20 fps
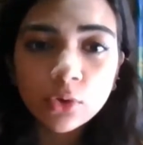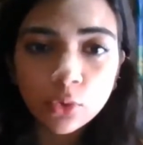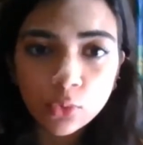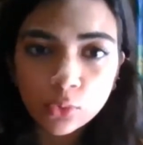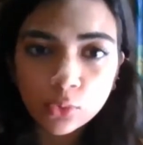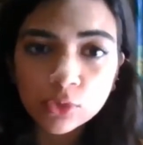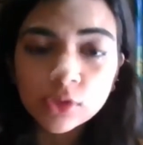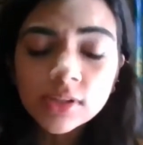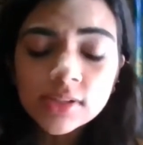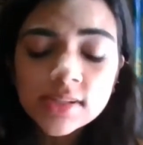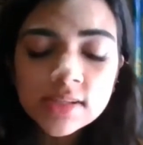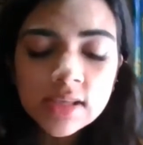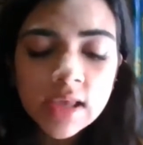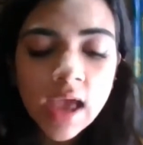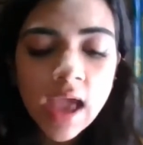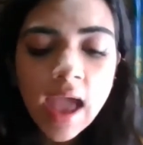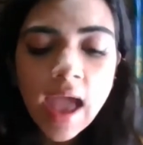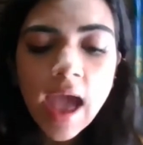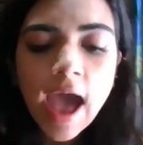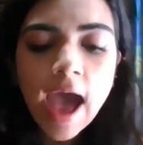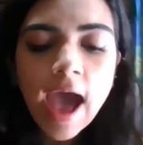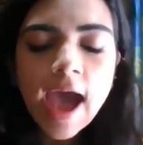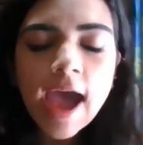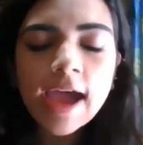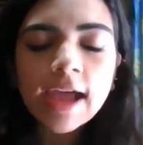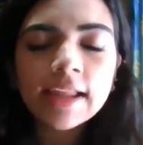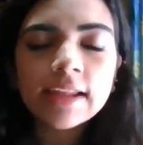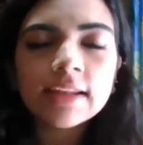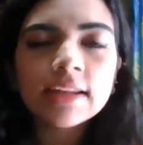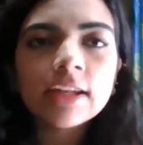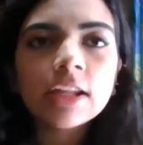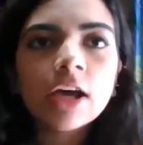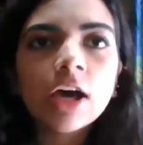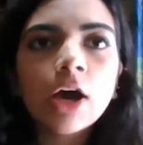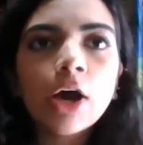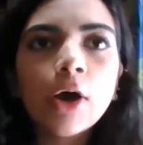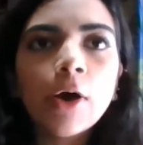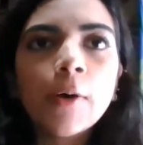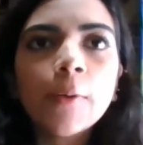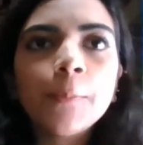goals, and
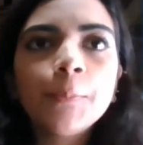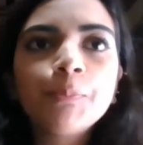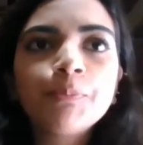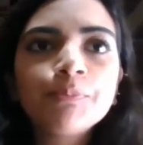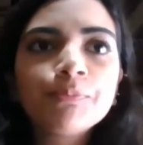so